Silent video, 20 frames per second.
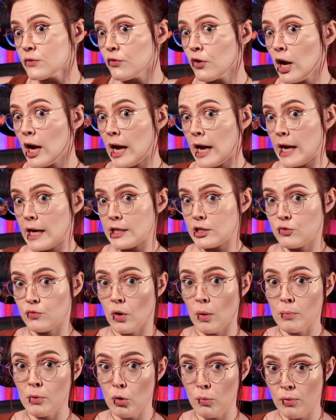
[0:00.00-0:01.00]
phrase
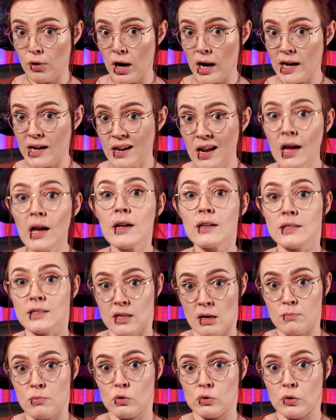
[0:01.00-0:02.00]
from your brain,
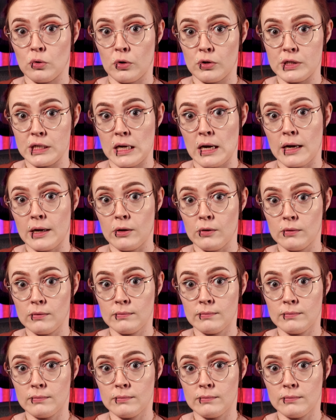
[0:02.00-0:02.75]
Dumbledore style.